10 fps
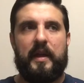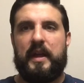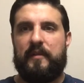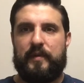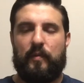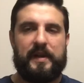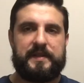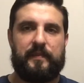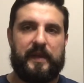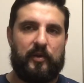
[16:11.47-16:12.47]
If you want
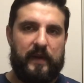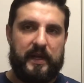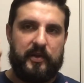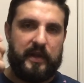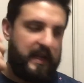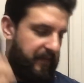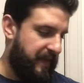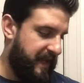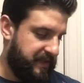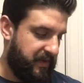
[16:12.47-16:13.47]
something quick, you could get
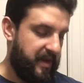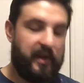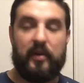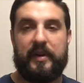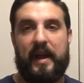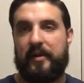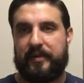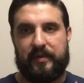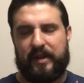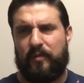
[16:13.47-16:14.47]
this, or you could go down
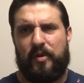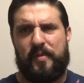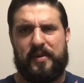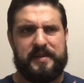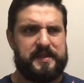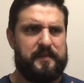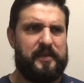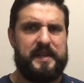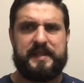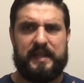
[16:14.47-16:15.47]
to like Walmart or
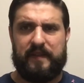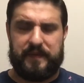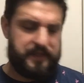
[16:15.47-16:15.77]
someplace and get the